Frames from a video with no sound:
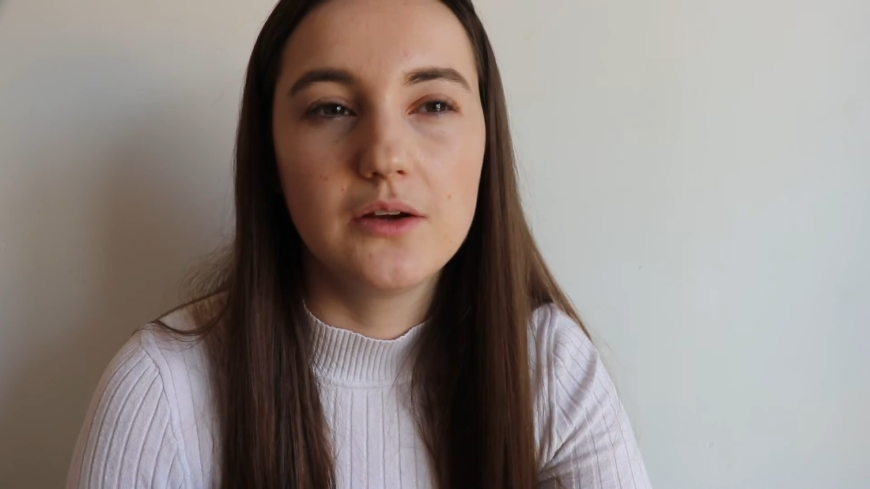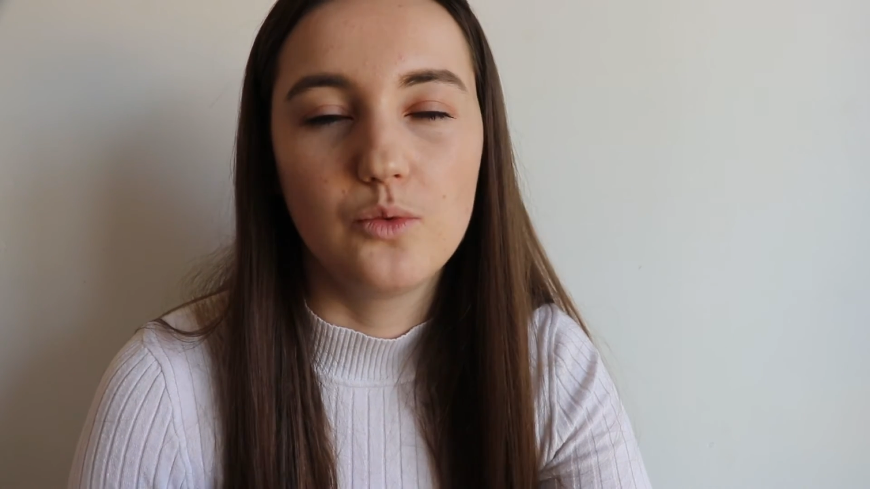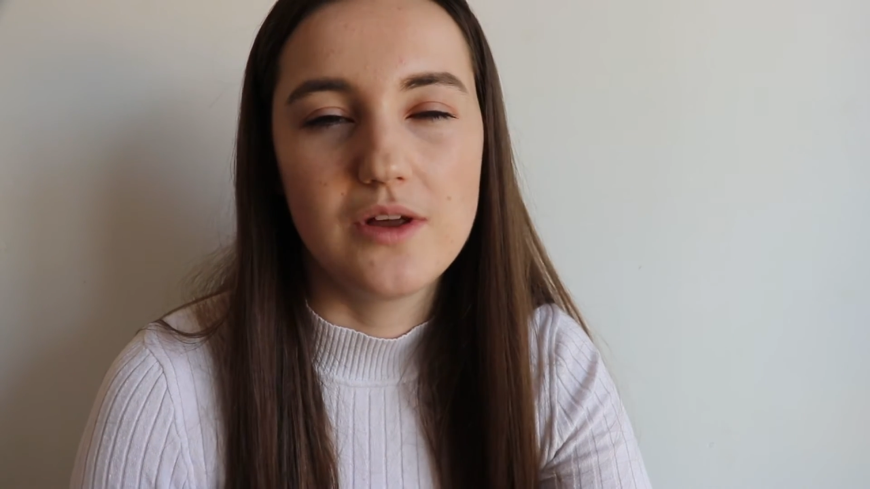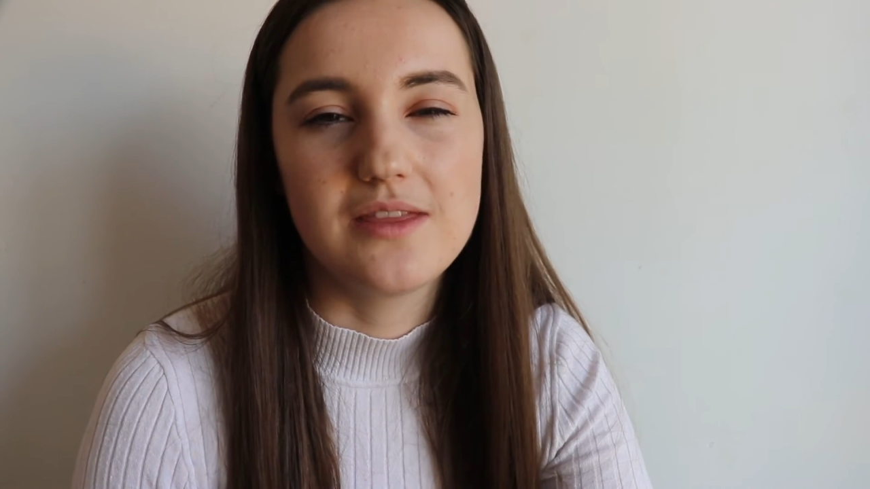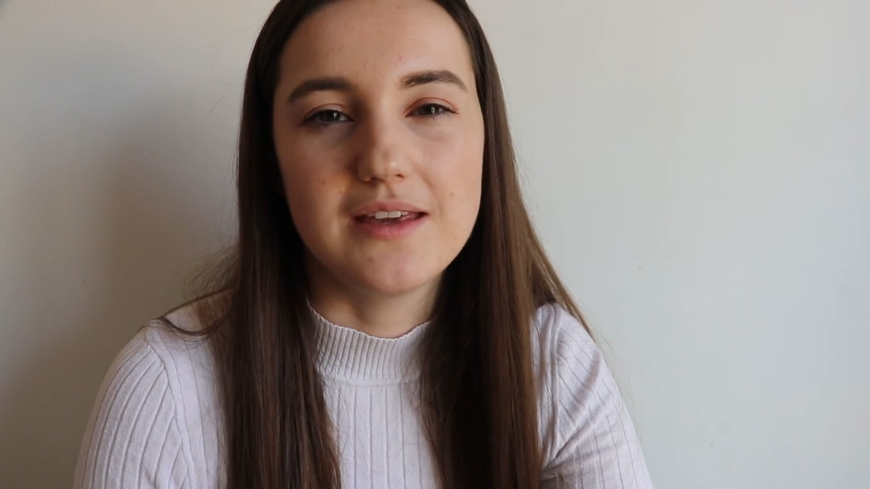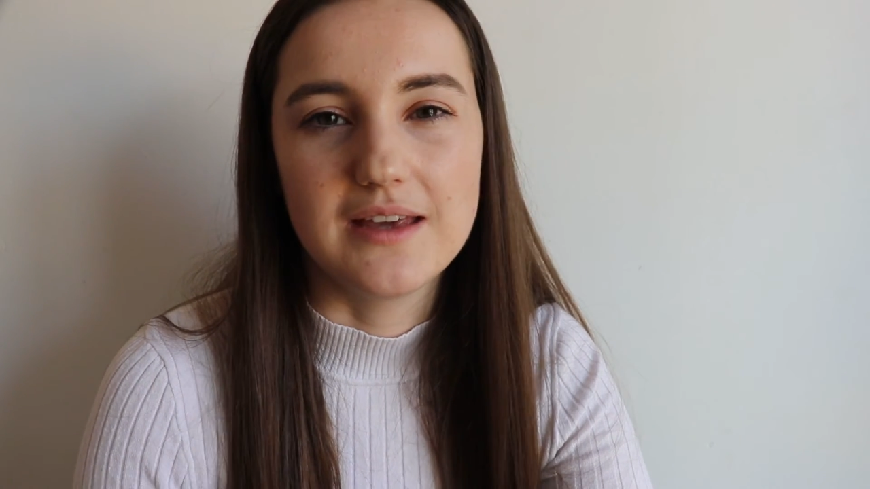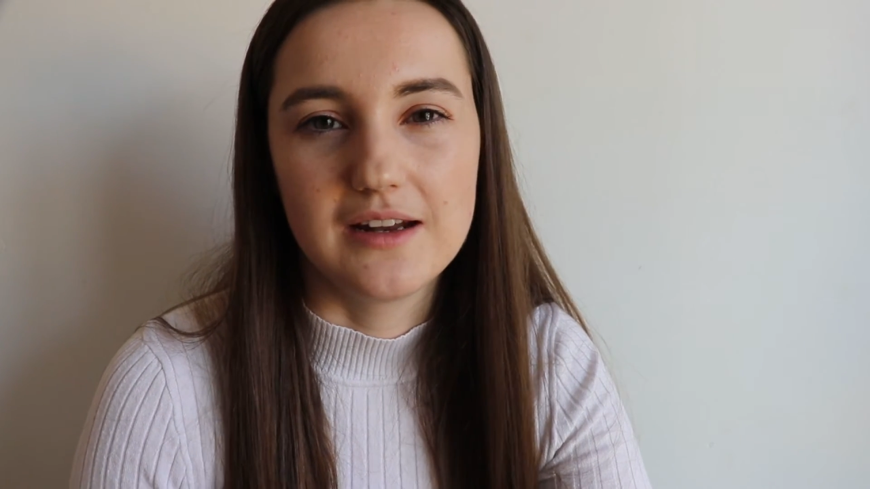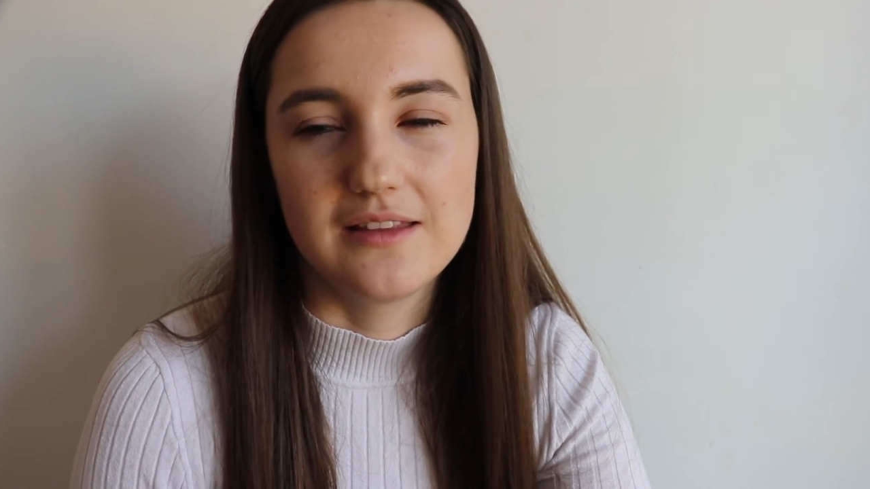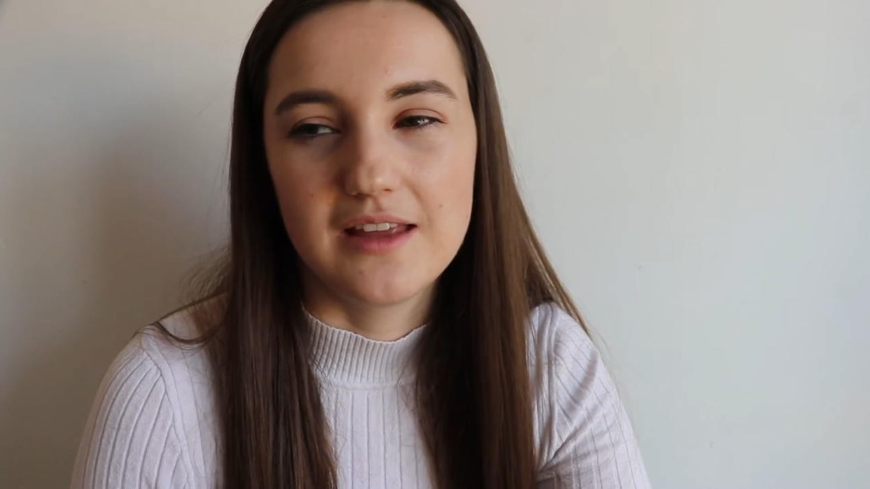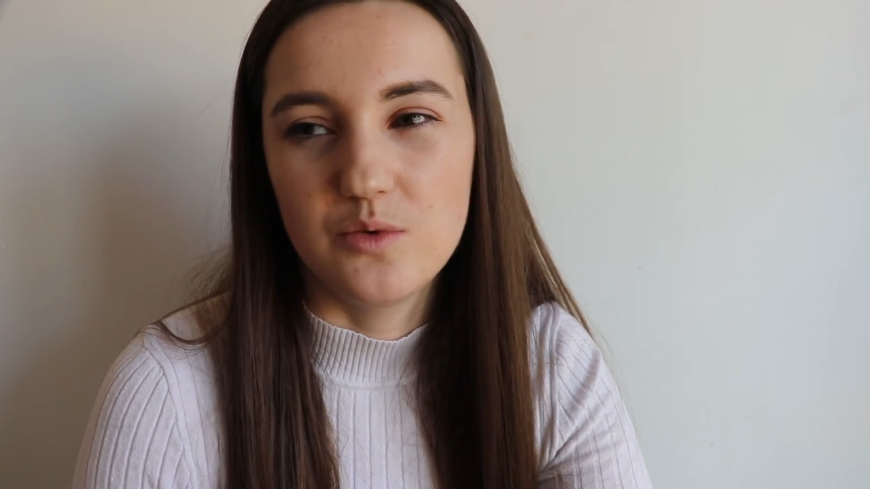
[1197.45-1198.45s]
When they get
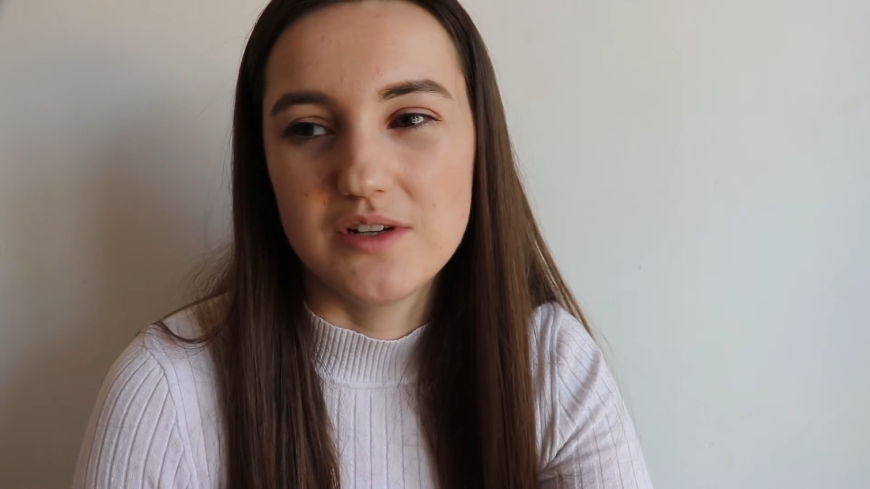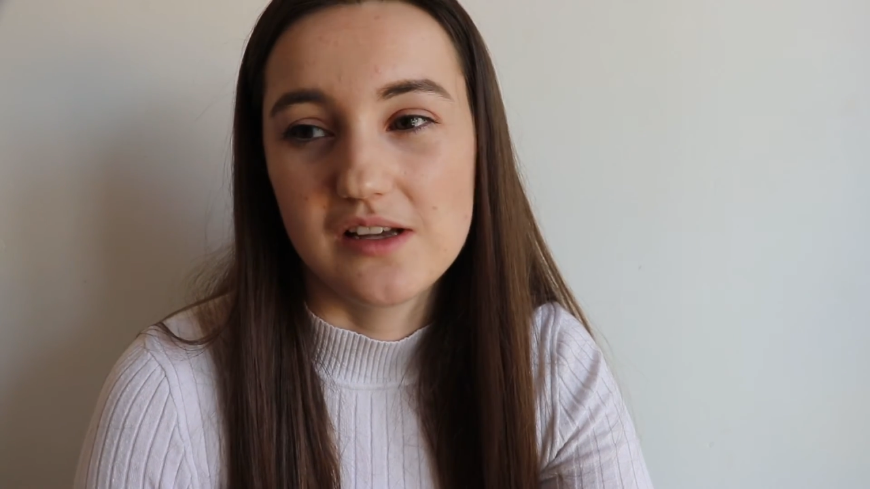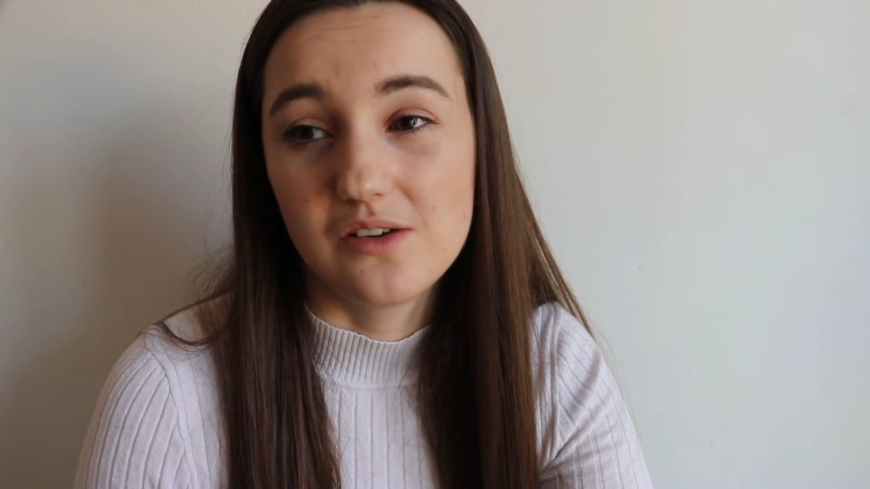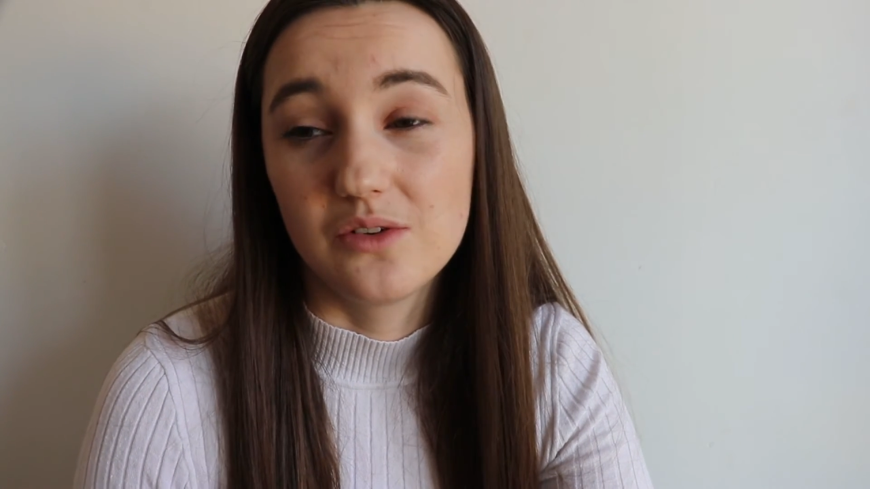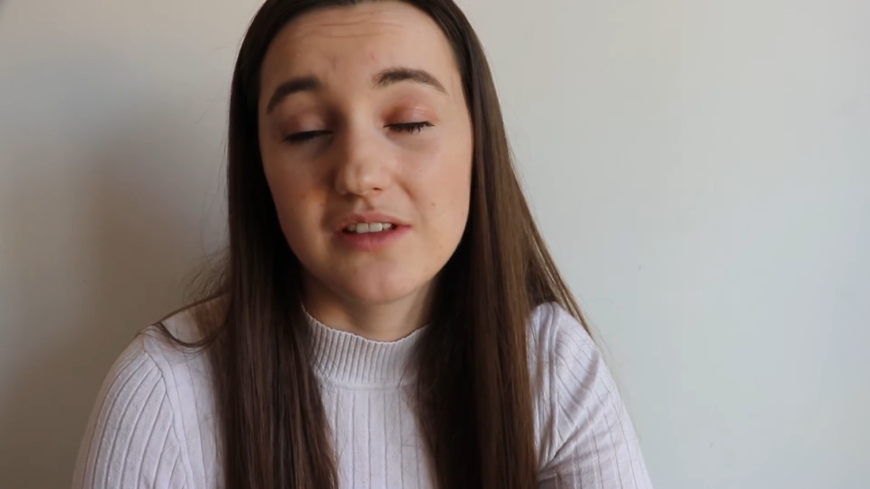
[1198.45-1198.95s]
it, they would say, oh,